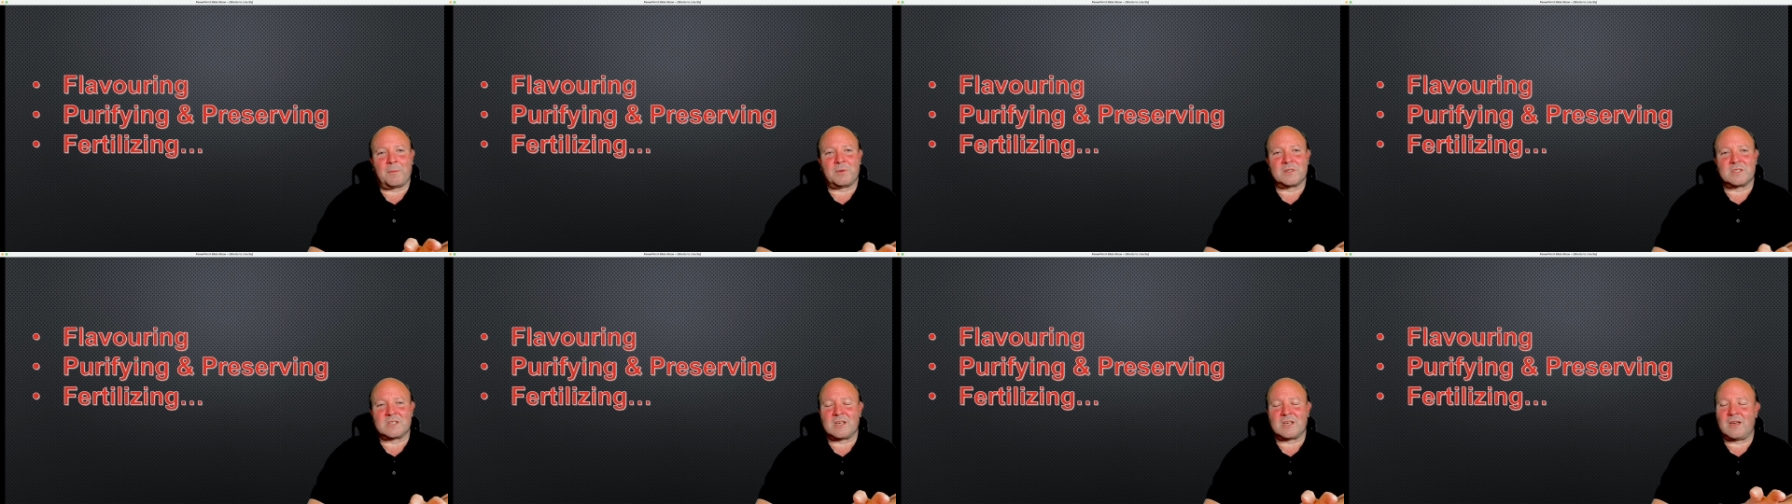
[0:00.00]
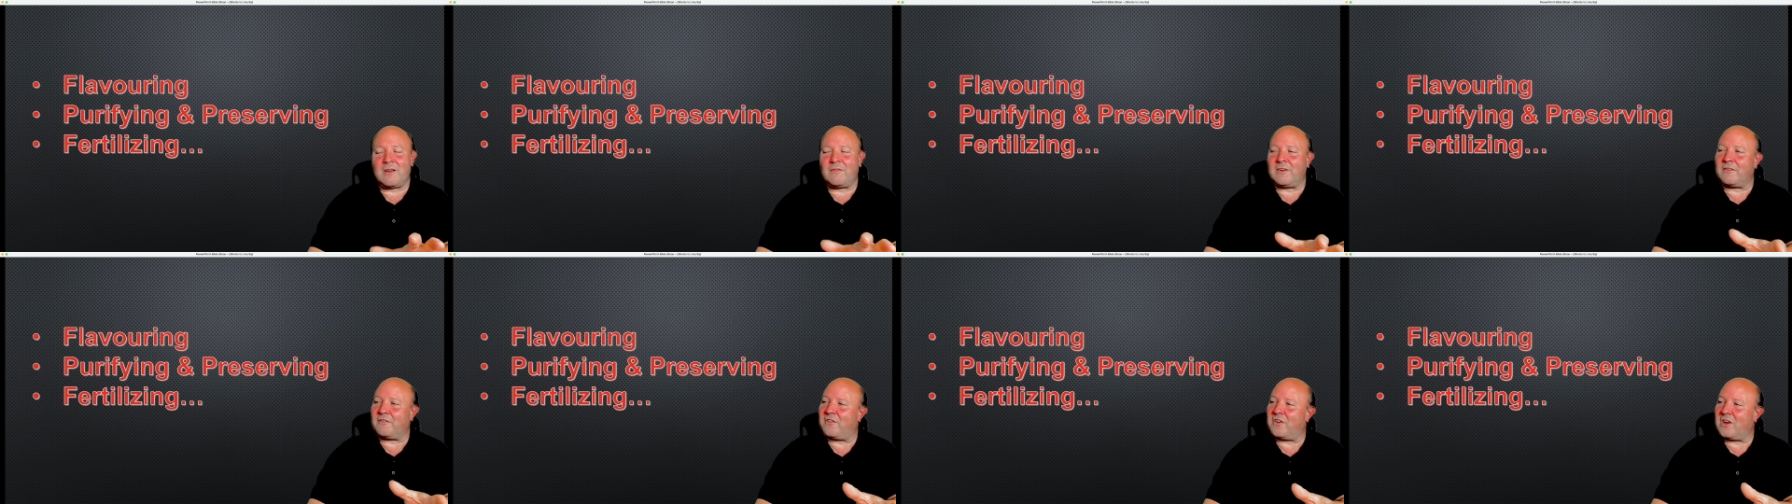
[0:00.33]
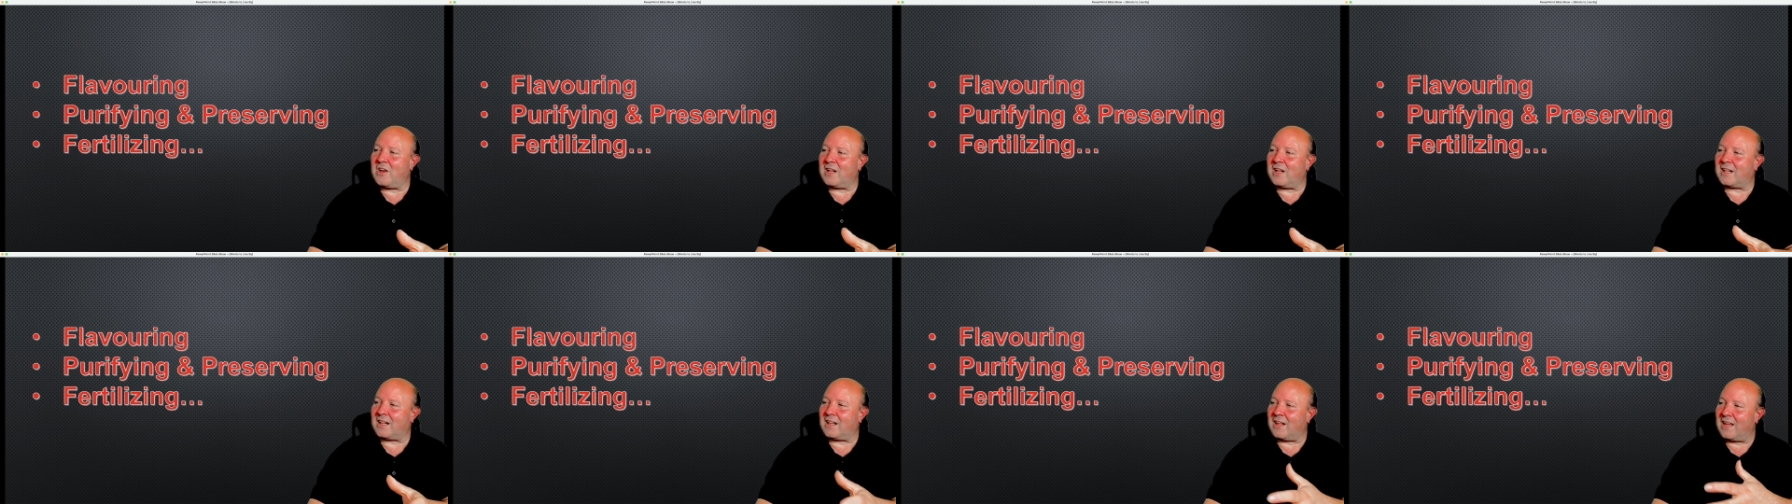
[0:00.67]
preserving,
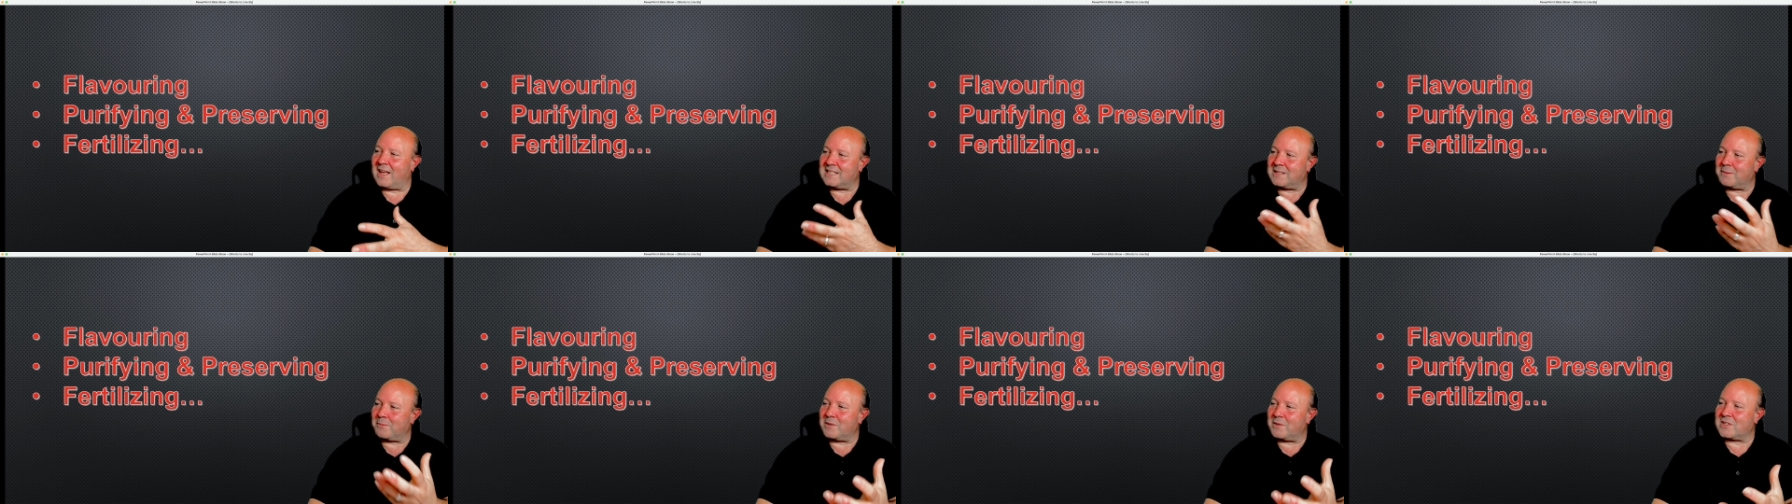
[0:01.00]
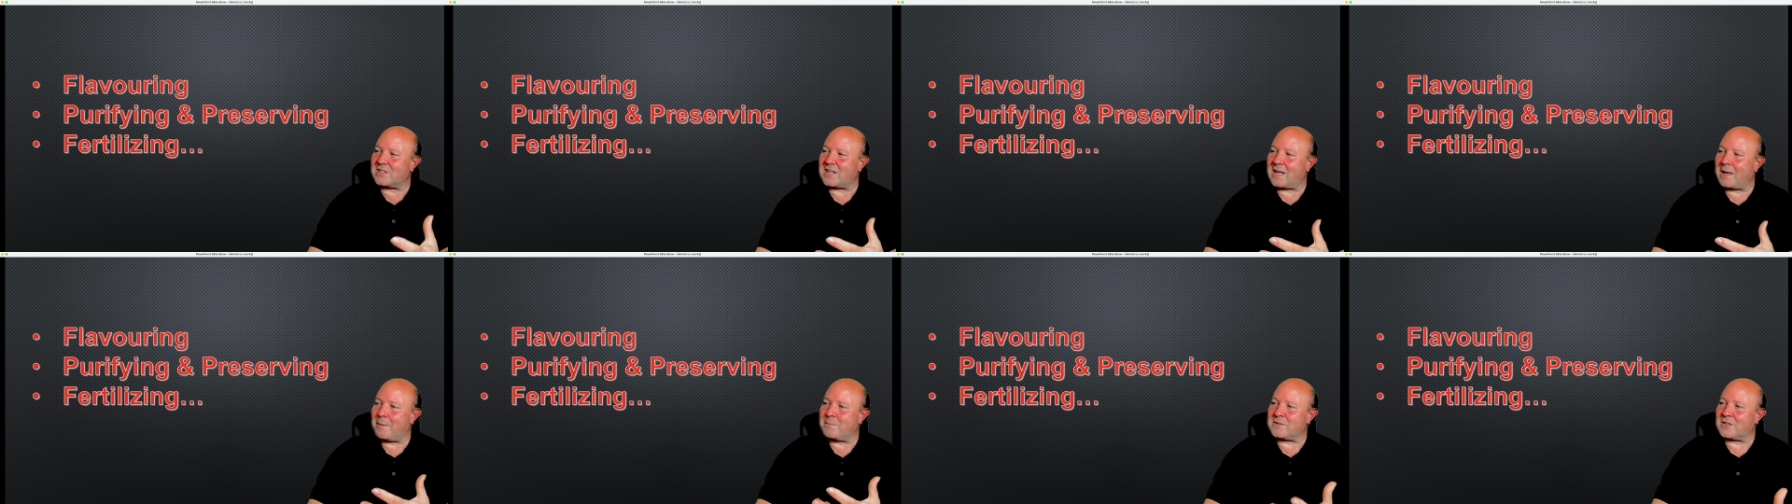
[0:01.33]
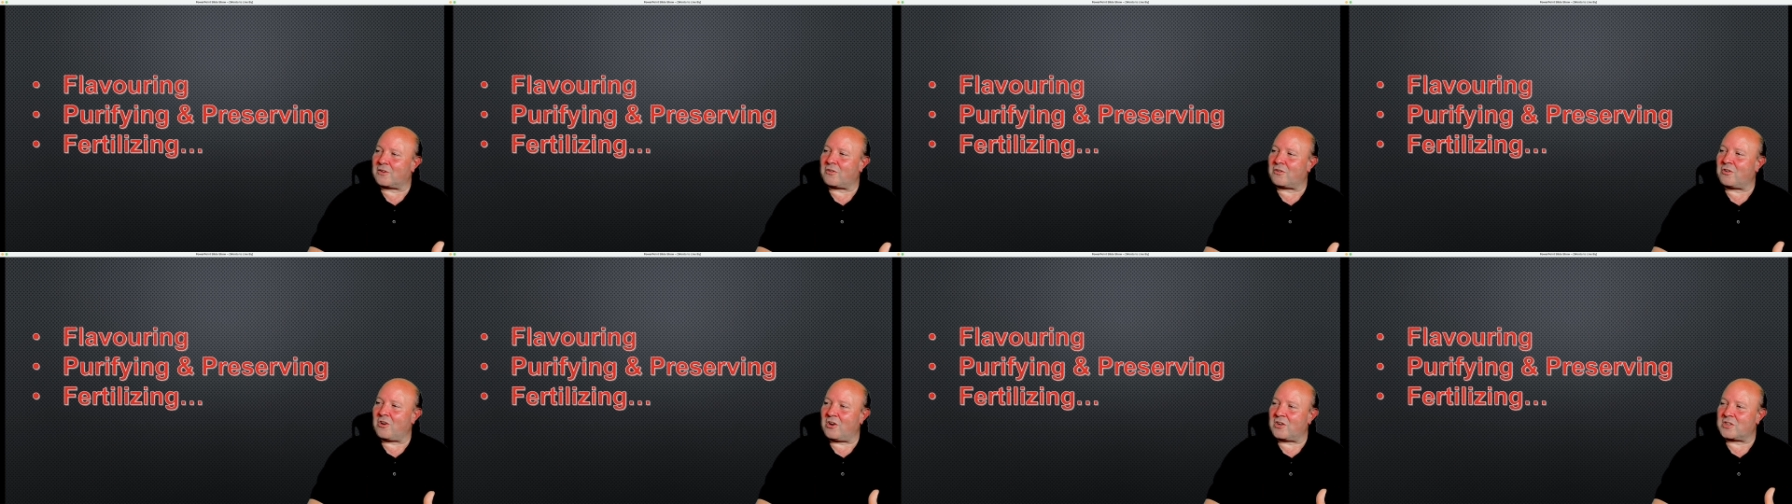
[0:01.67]
fertilising, which comes
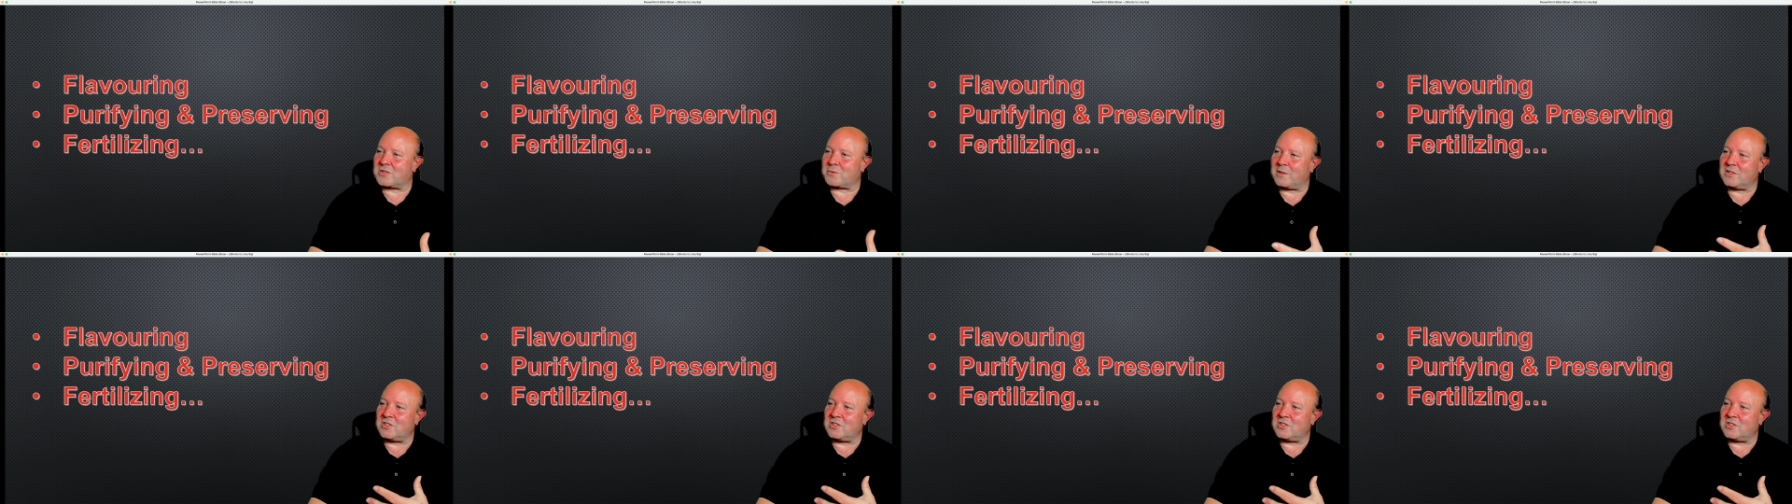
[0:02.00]
across